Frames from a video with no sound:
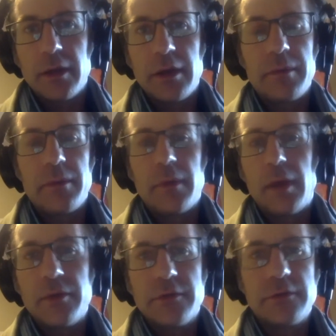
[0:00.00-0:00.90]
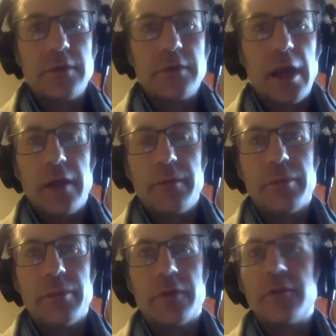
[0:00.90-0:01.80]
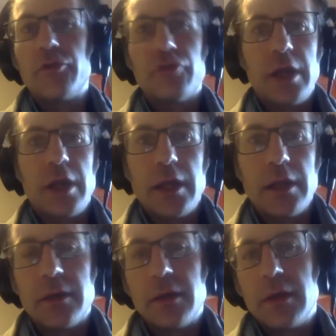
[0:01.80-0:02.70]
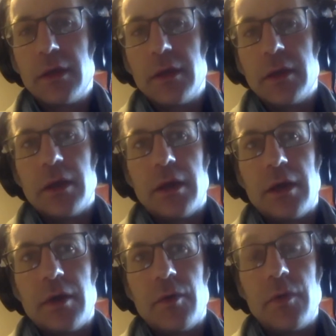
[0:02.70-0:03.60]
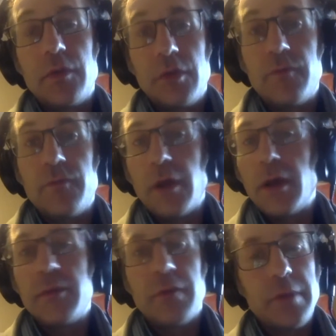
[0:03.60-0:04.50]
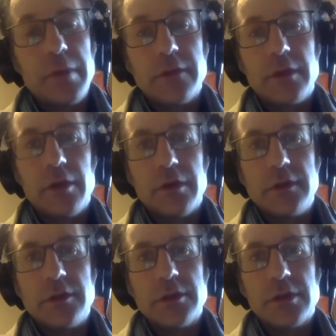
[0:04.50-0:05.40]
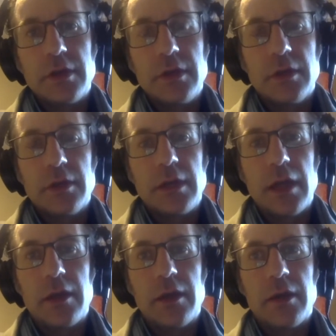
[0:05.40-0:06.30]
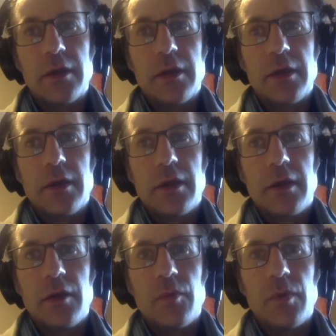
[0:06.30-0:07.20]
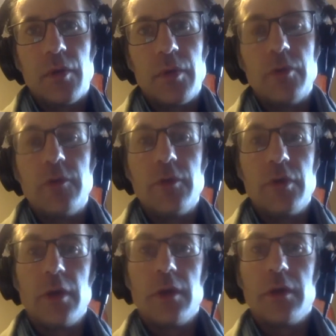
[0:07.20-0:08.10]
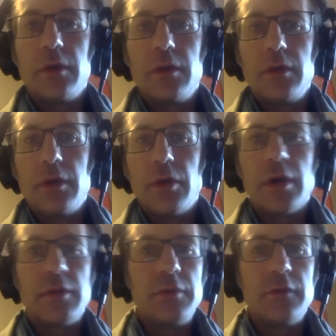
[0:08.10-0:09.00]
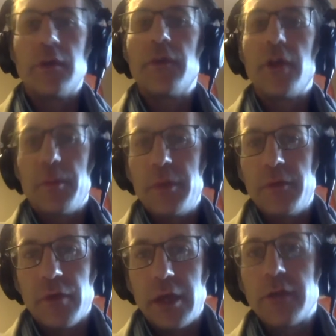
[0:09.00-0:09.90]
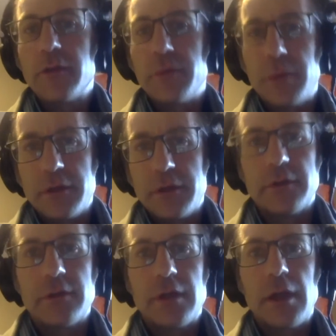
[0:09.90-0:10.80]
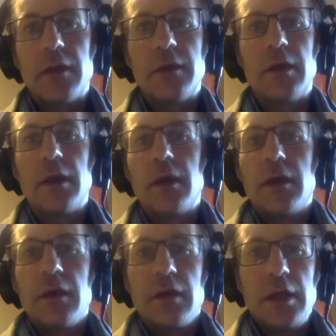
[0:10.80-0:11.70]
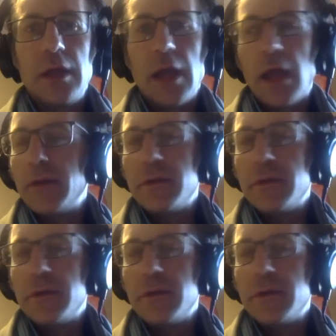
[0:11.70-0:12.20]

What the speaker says: I had personal training in with a very amazing yoga teacher here in Canada, where we were doing yoga and music therapy for cancer patients, and he had